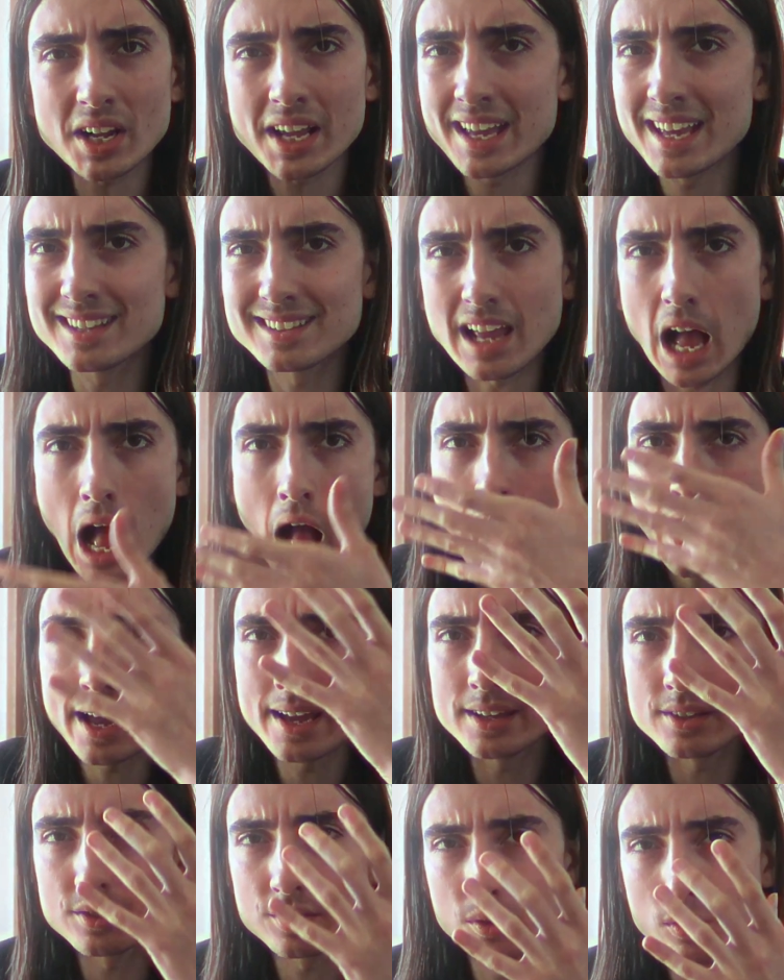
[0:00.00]
his
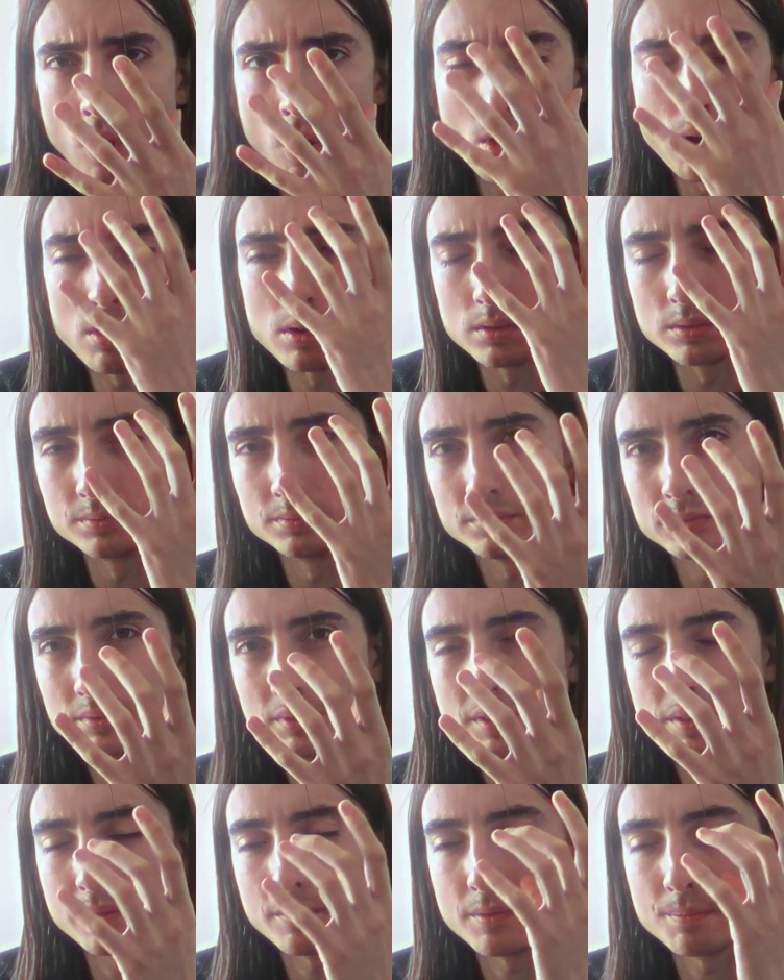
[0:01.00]
eyes are all
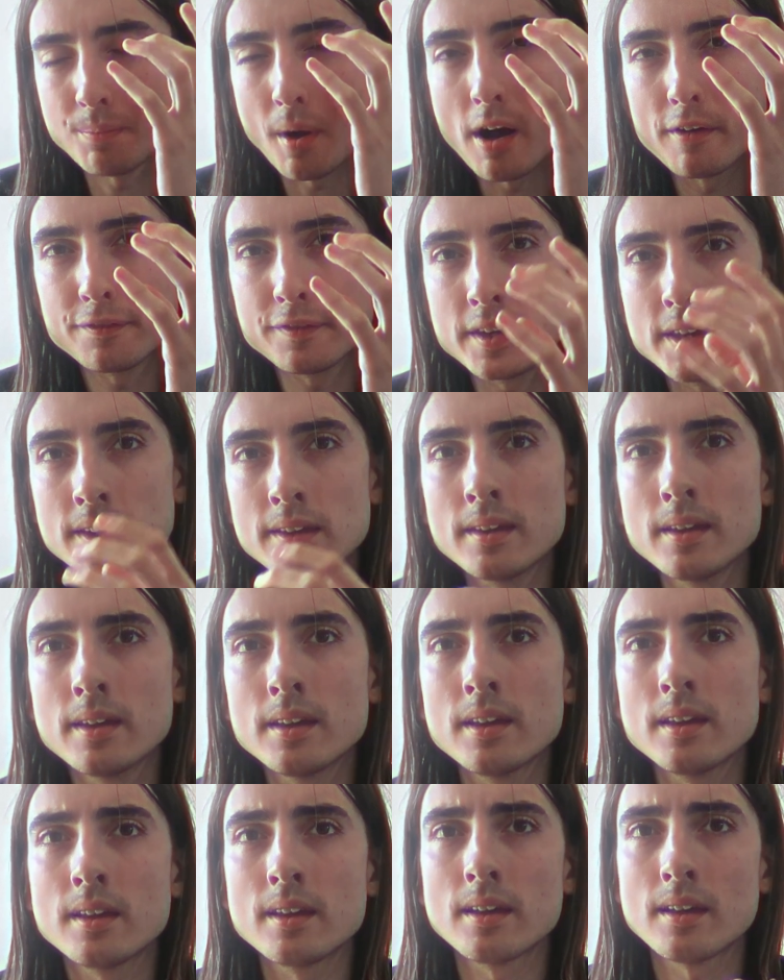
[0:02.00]
puffy.
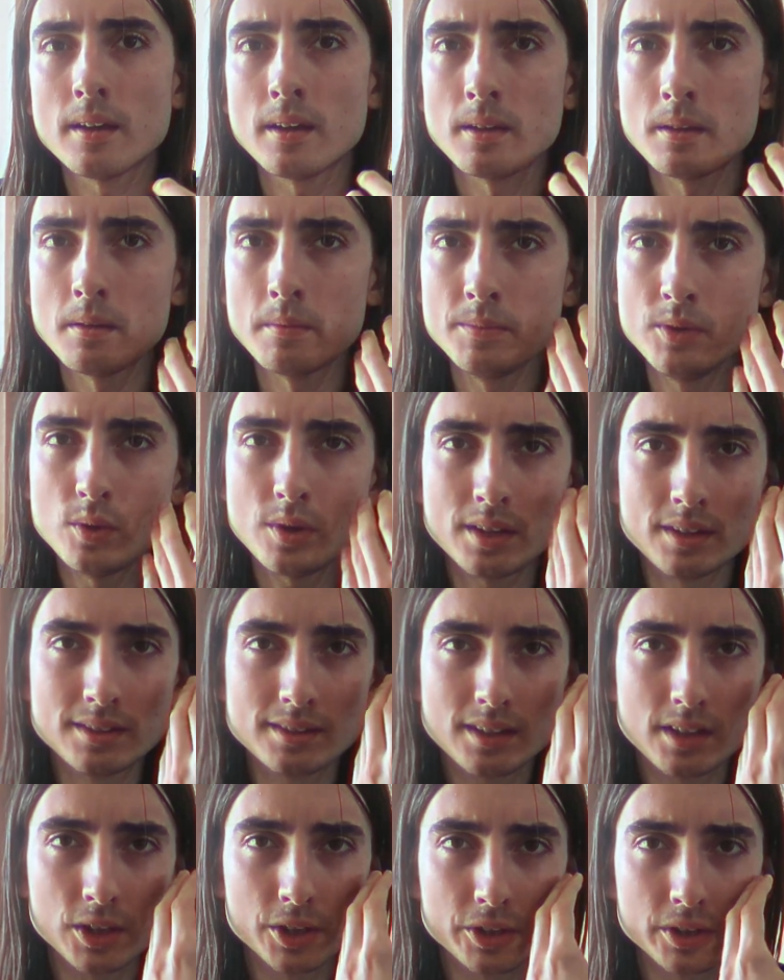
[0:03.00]
You
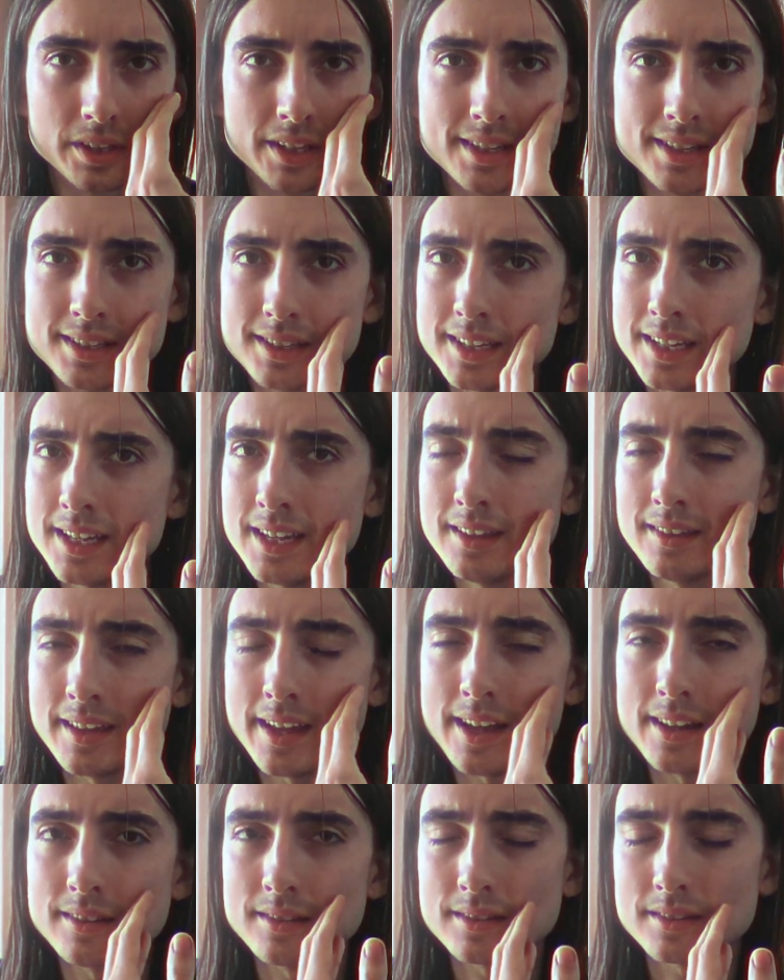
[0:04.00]
can clearly see
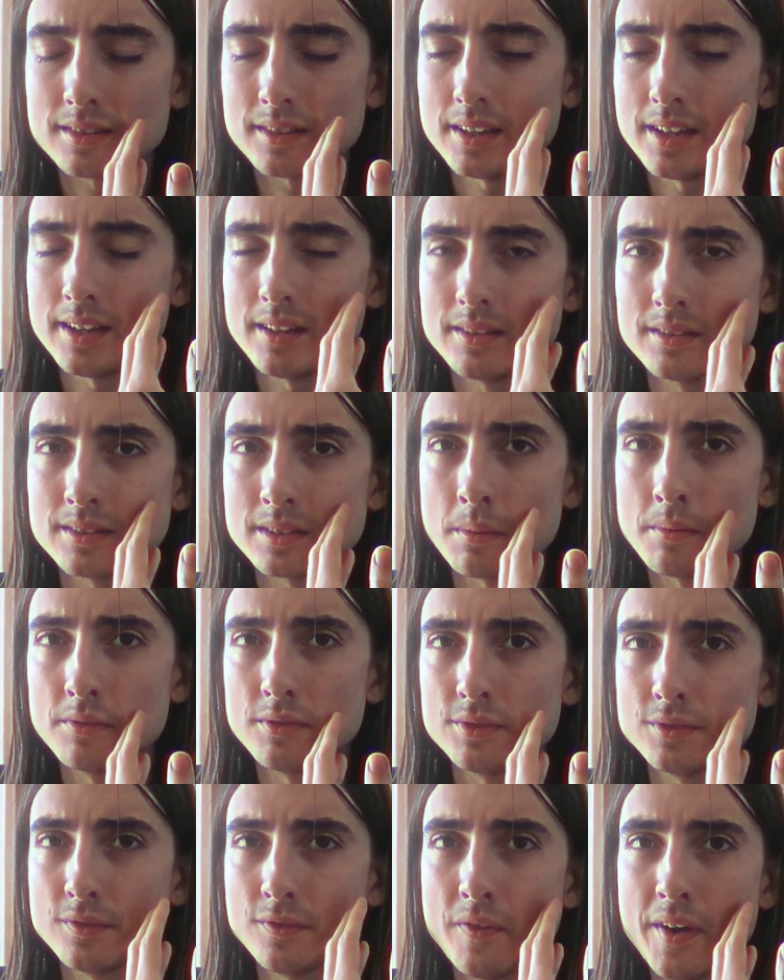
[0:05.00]
that some of
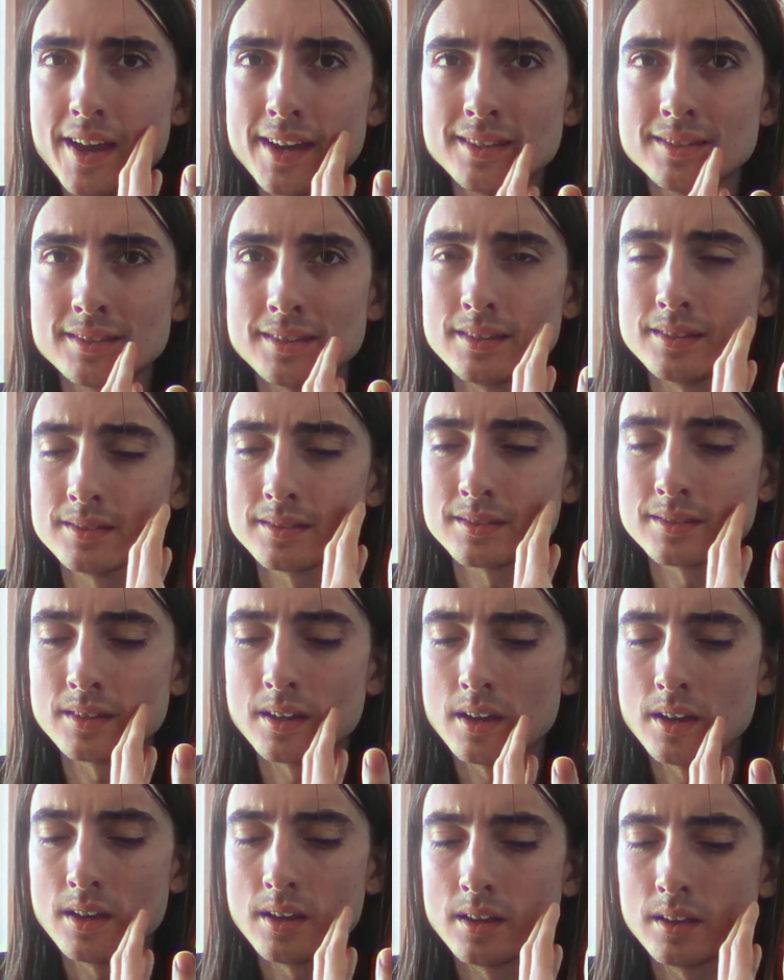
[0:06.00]
his face is
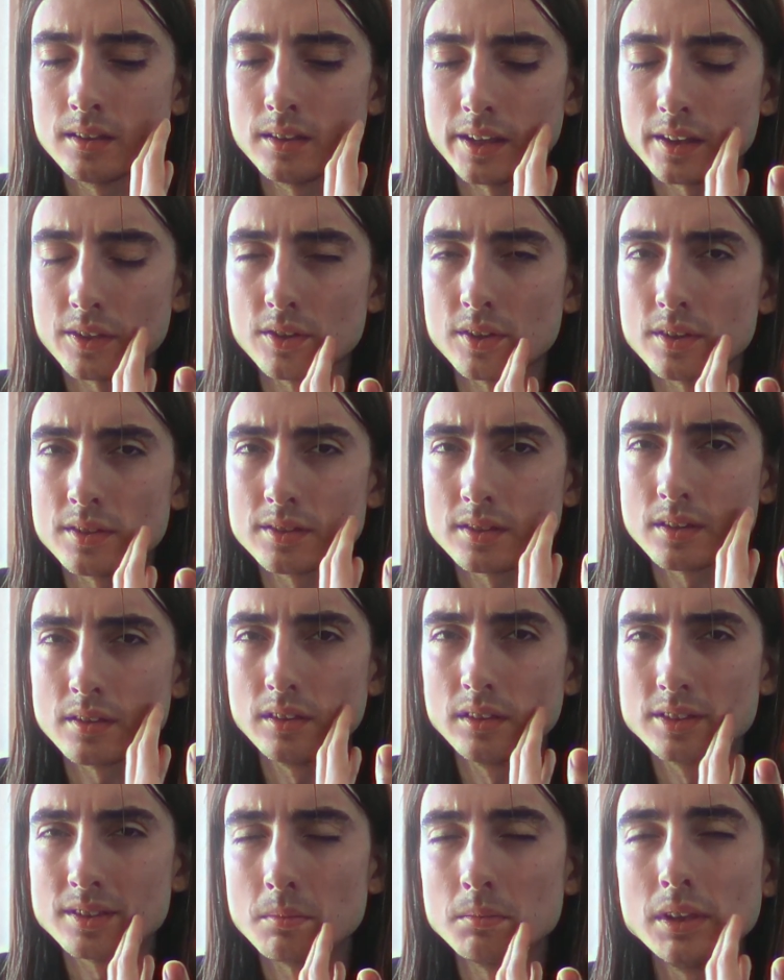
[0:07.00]
like this.
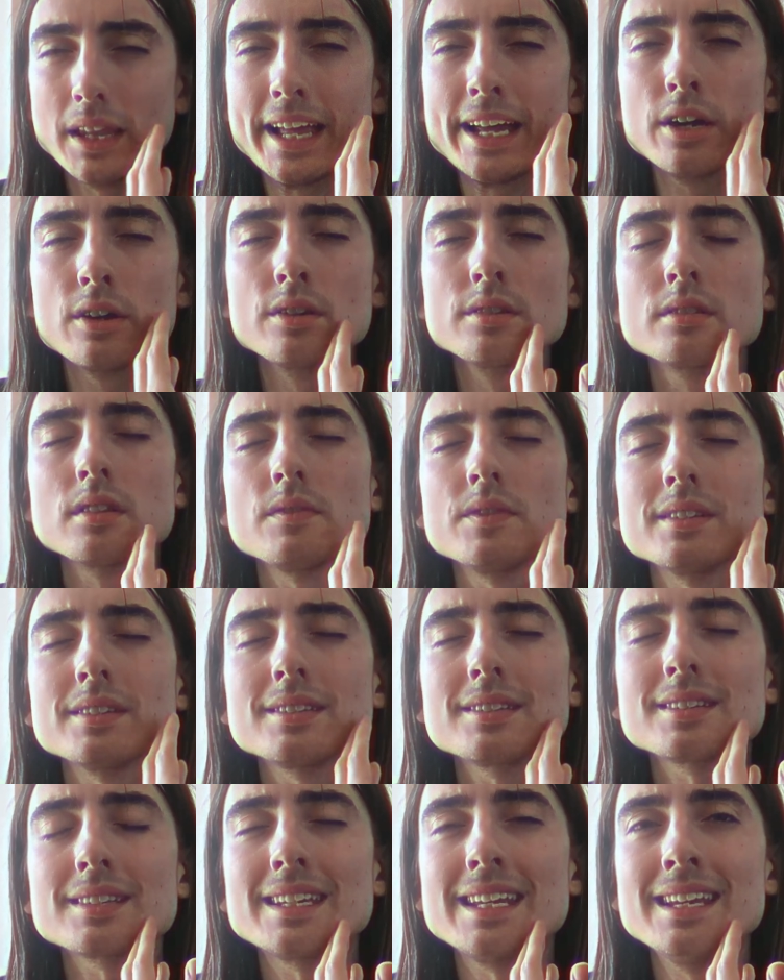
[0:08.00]
Some layers of his
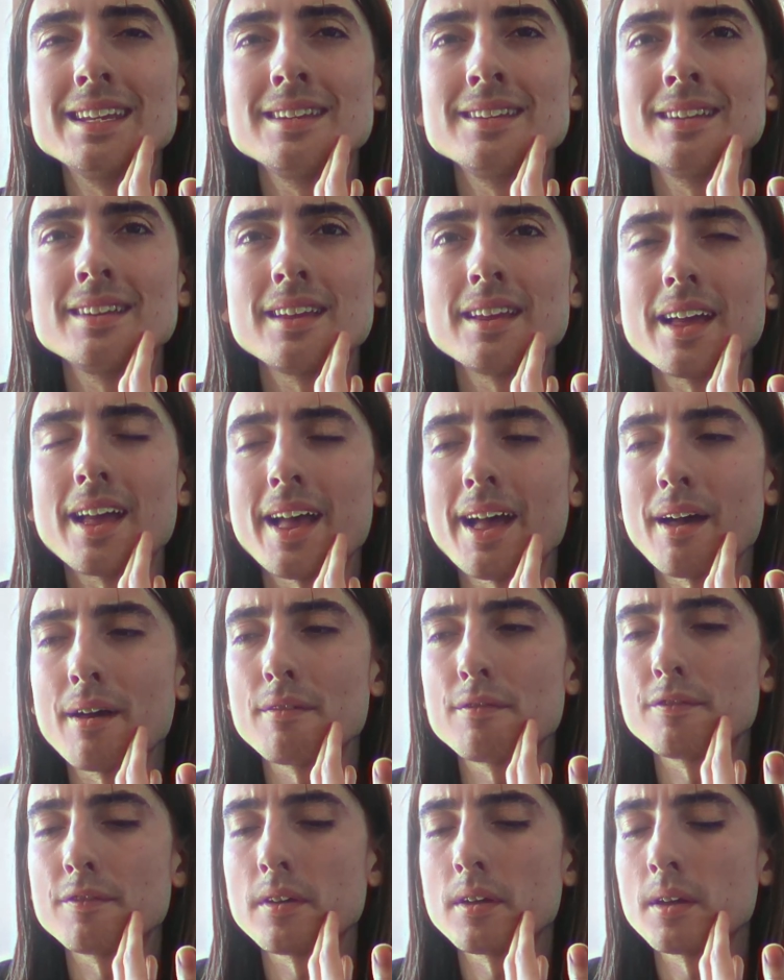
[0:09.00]
skin
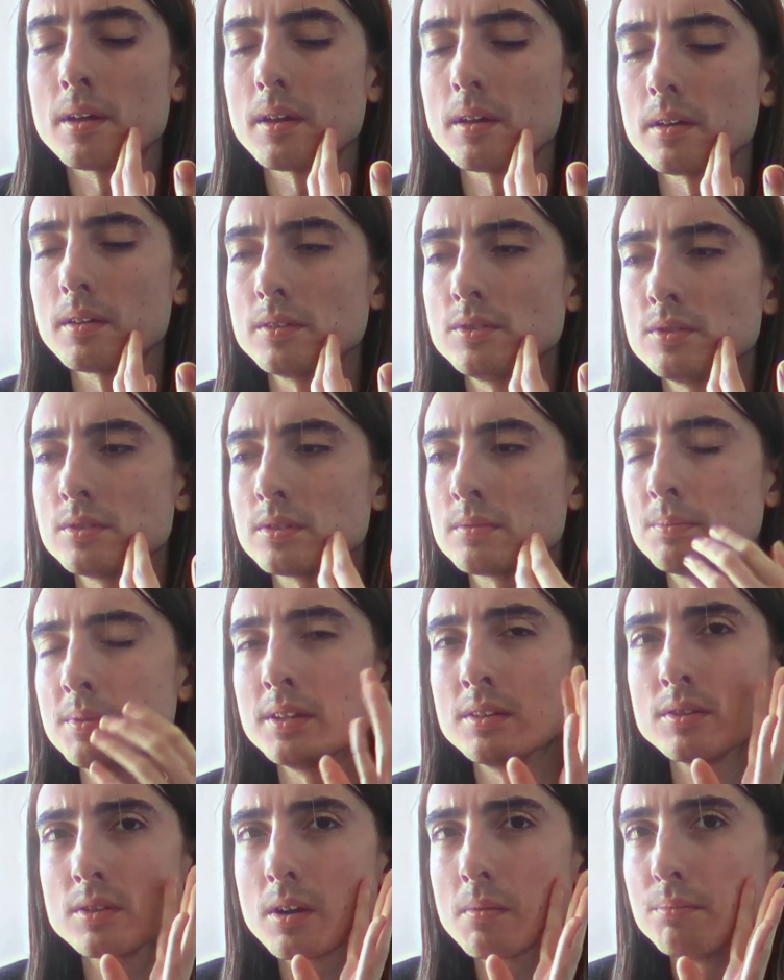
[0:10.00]
have just
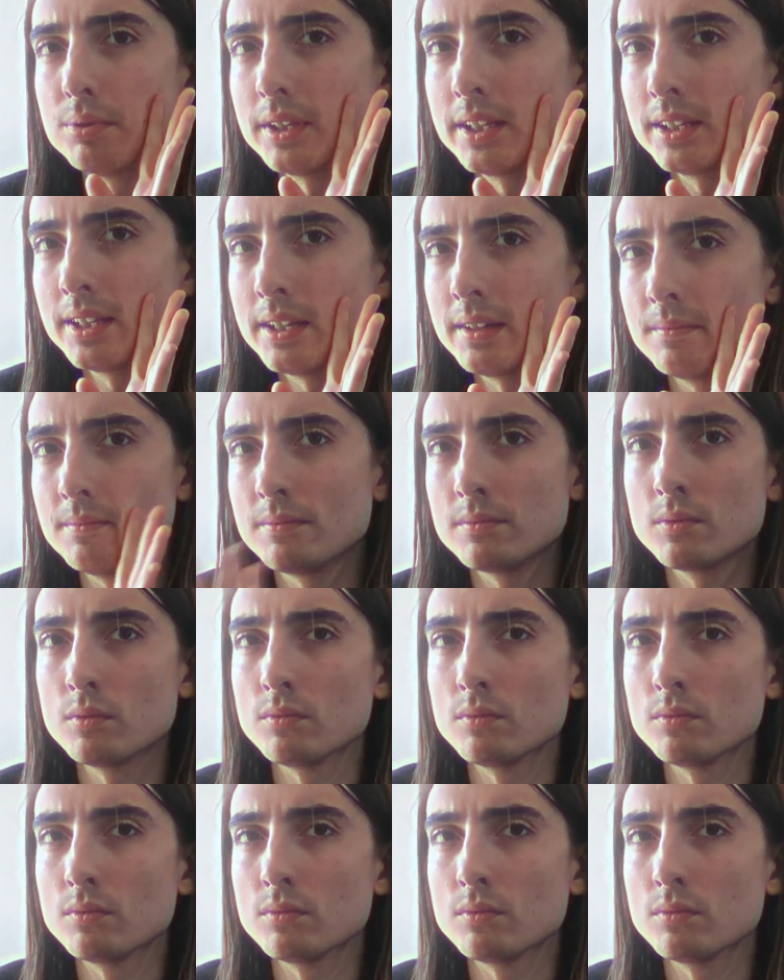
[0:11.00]
been completely,